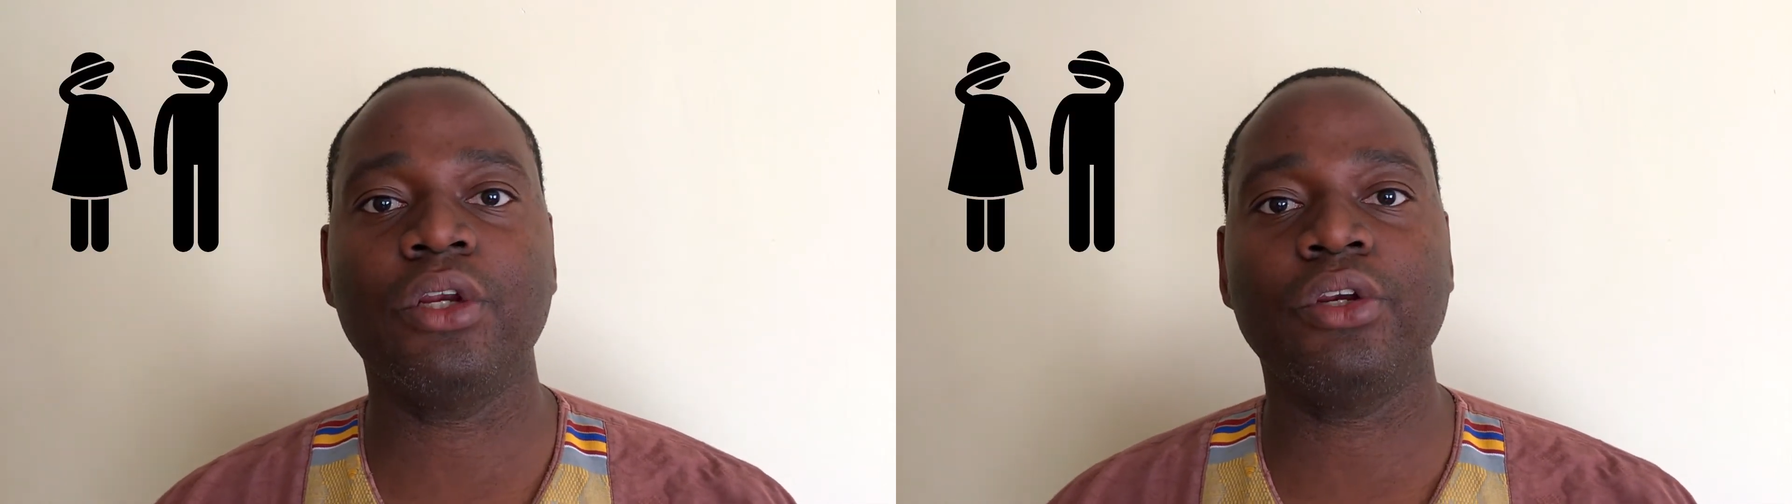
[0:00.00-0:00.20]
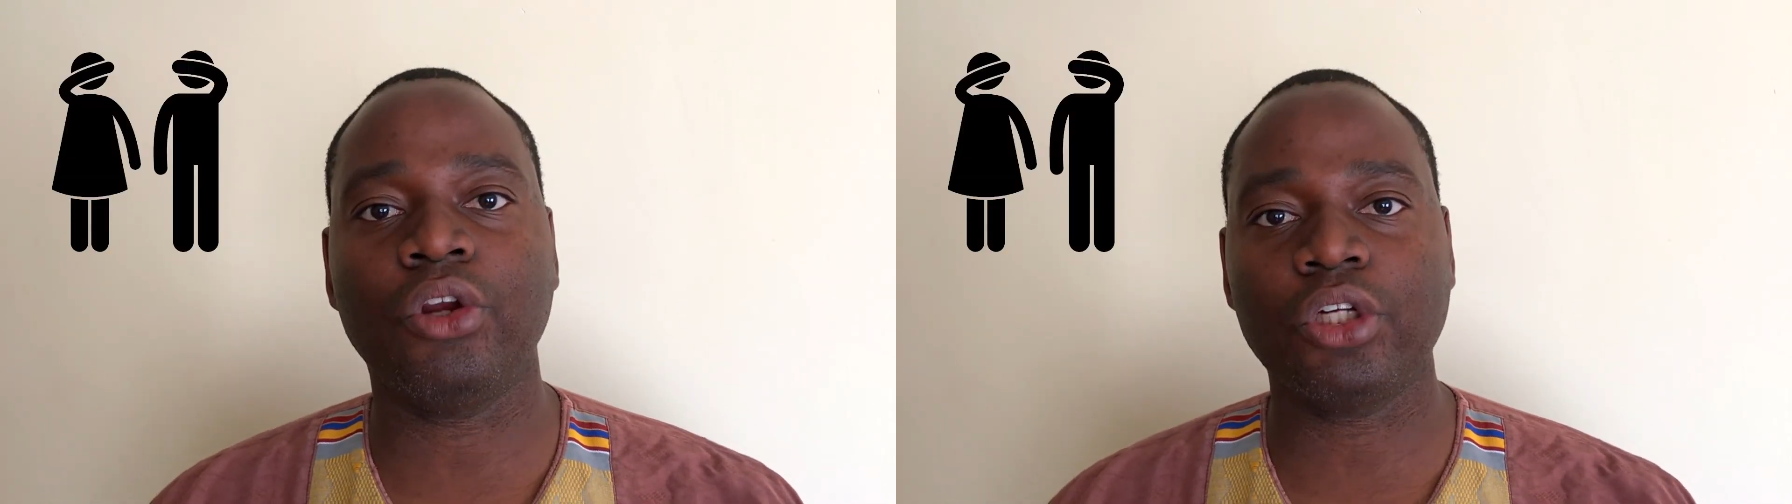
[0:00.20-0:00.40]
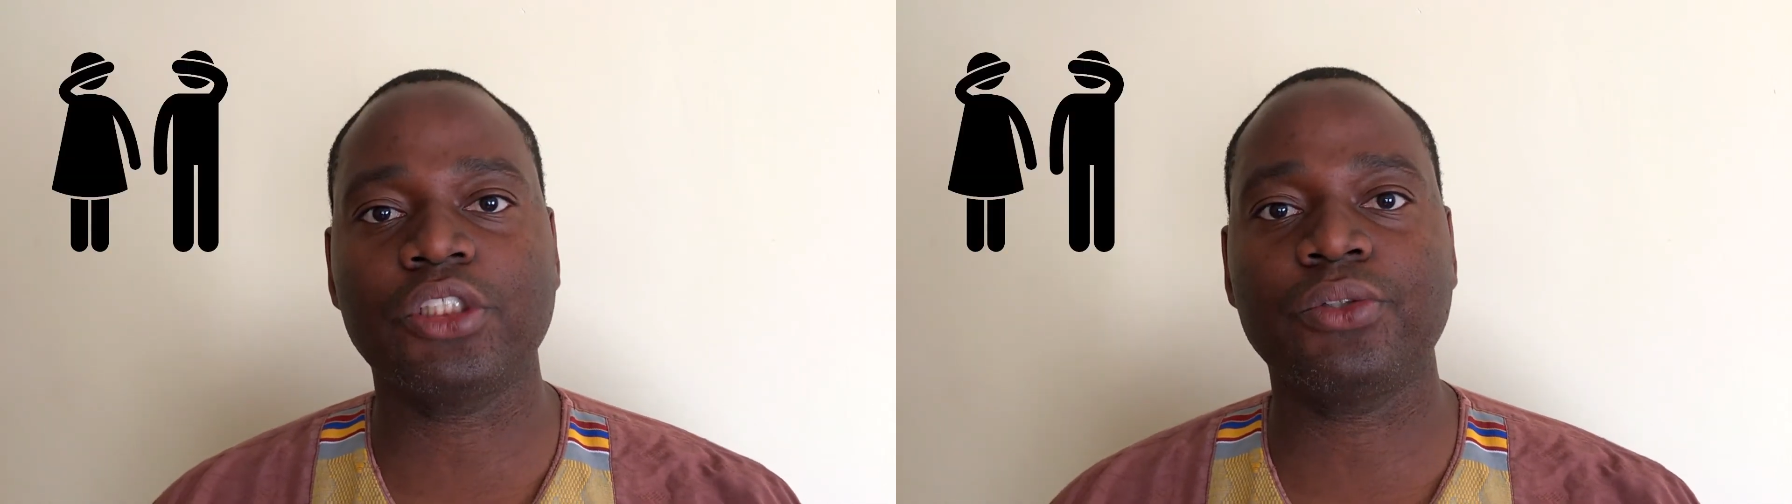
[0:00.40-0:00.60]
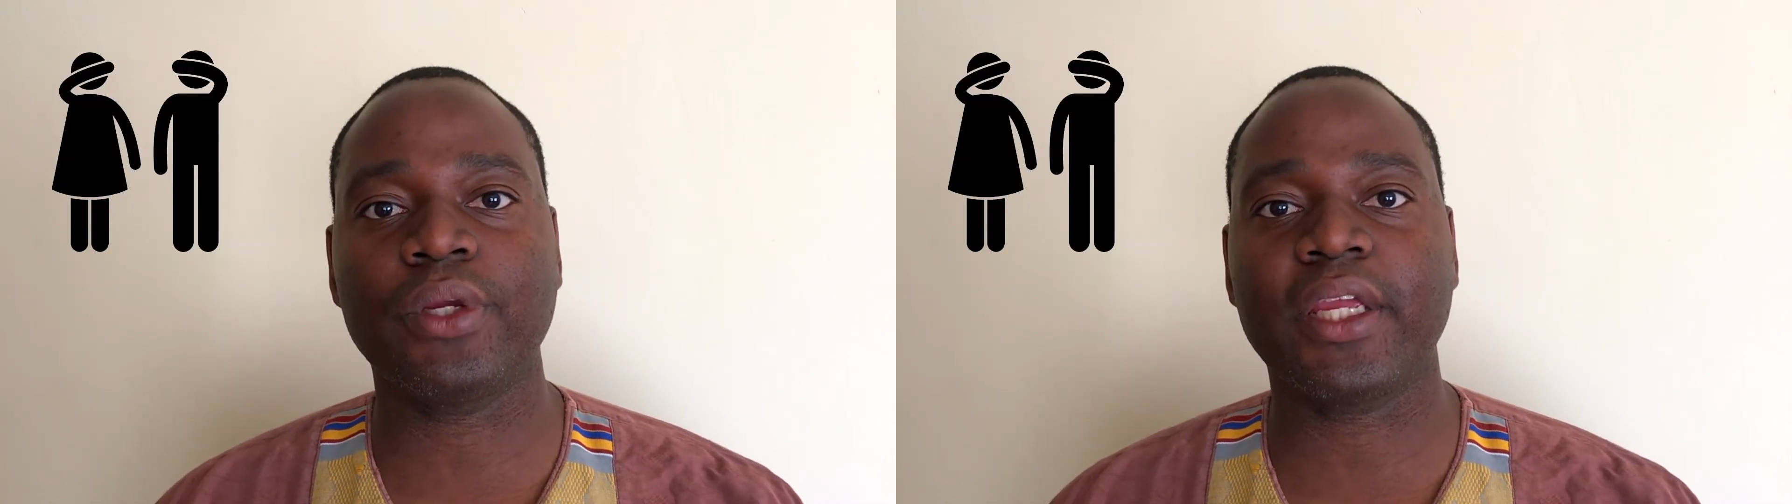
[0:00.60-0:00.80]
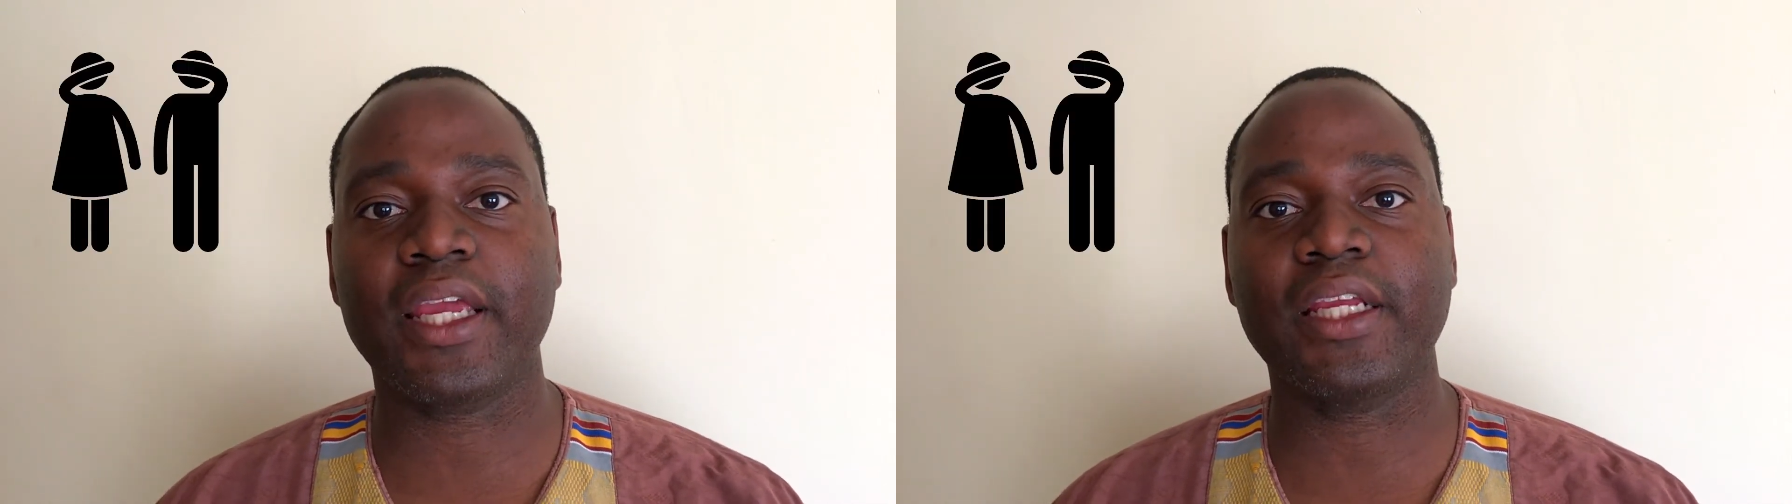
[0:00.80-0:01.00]
not to
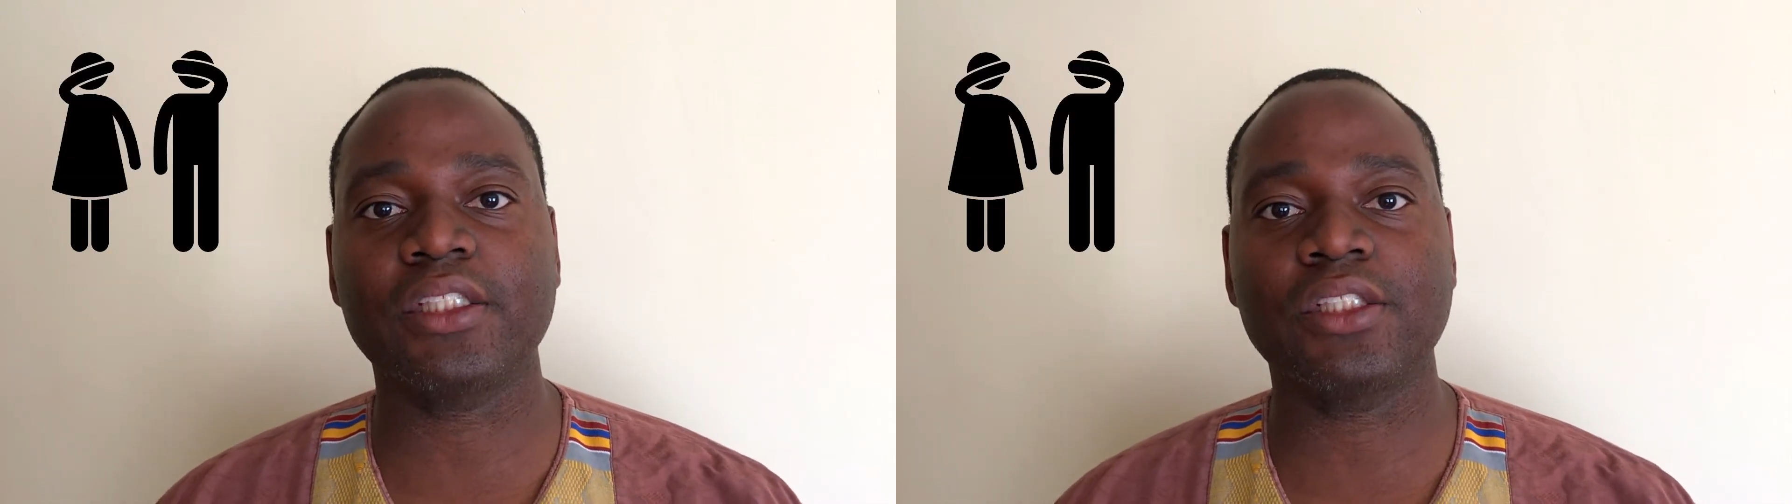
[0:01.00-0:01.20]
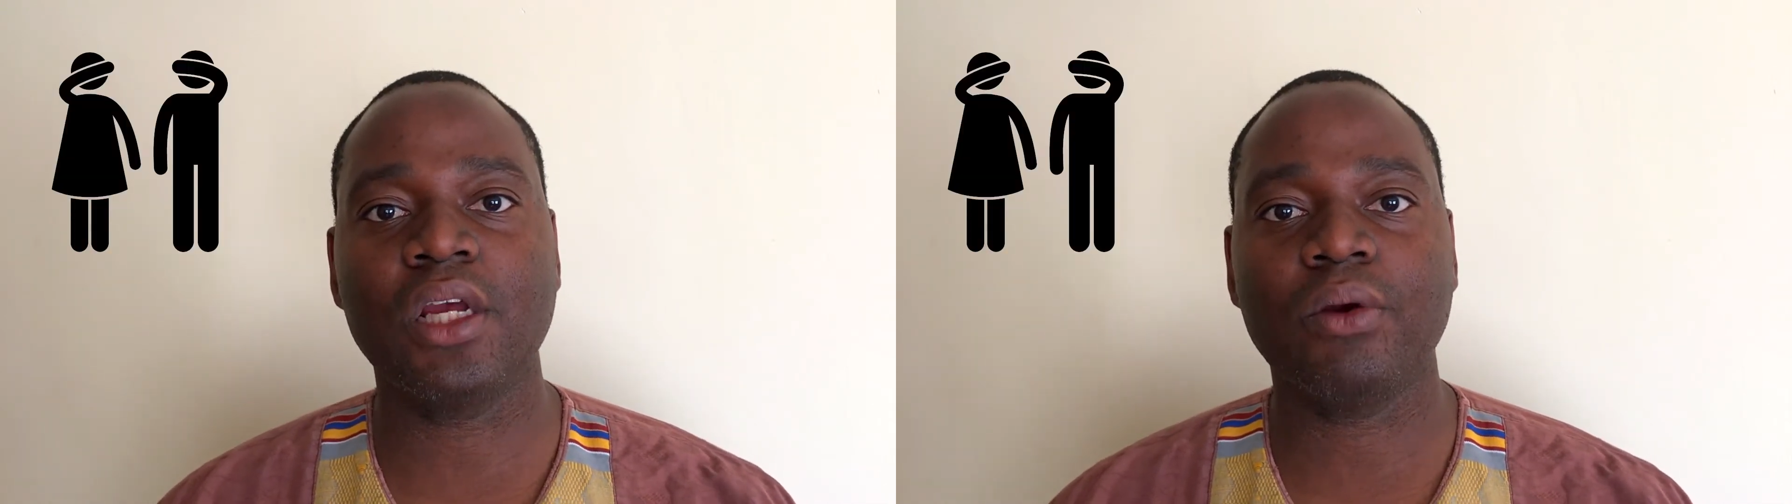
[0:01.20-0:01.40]
engage